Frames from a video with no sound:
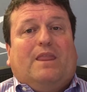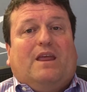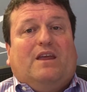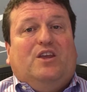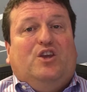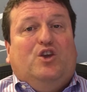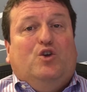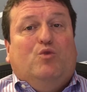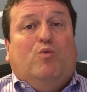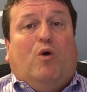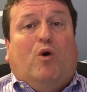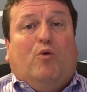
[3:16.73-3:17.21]

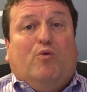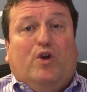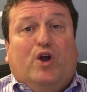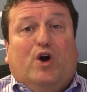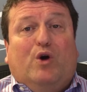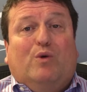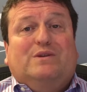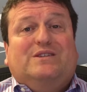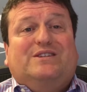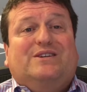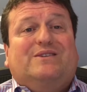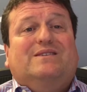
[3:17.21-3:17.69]
You won't
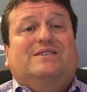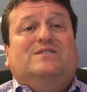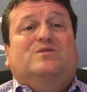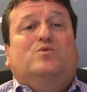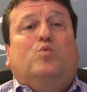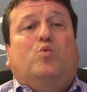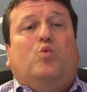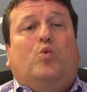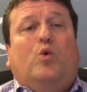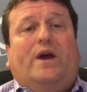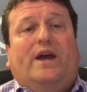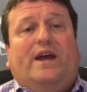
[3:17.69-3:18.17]
know until it's
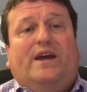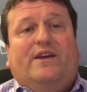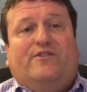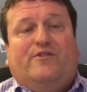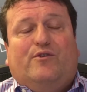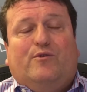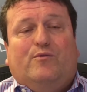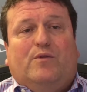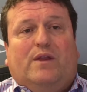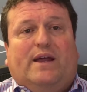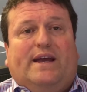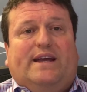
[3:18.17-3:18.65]
way
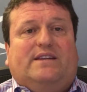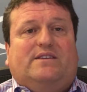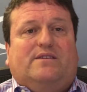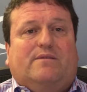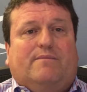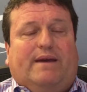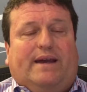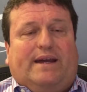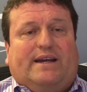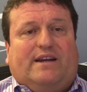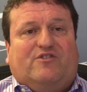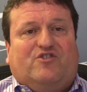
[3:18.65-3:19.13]
too late to
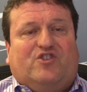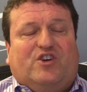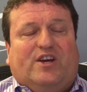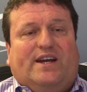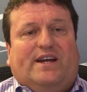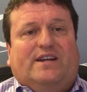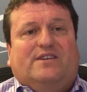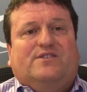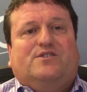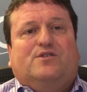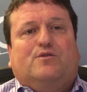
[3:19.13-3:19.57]
make a change.